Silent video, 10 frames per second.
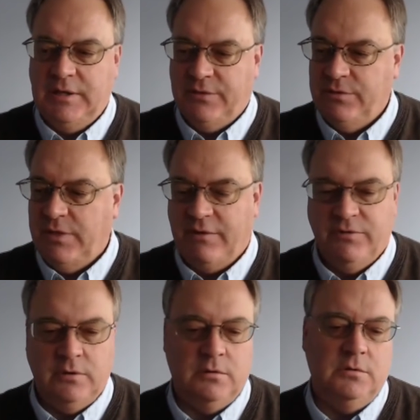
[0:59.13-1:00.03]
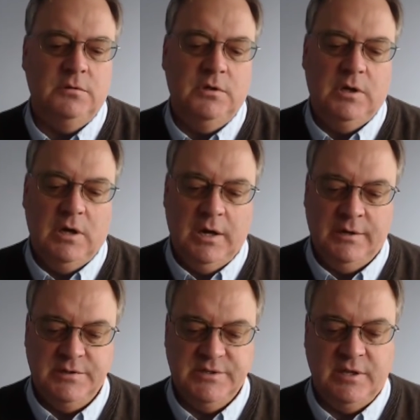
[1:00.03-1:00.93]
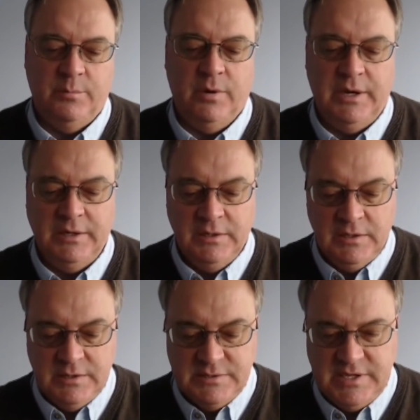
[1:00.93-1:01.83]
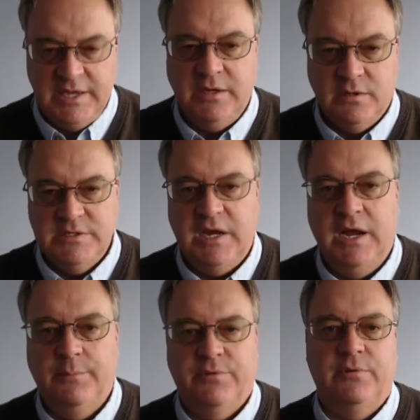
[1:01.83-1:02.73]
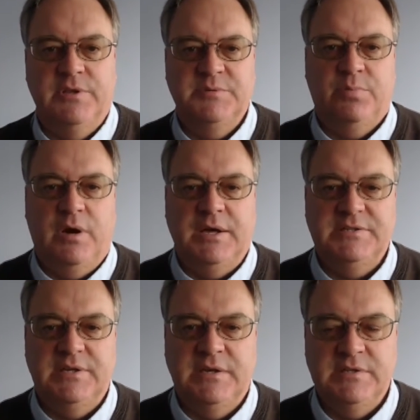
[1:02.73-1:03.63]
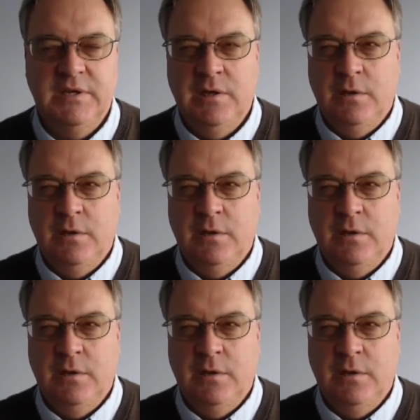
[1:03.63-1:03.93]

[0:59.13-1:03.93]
Get through that funeral, honor, celebrate, take your time through this process.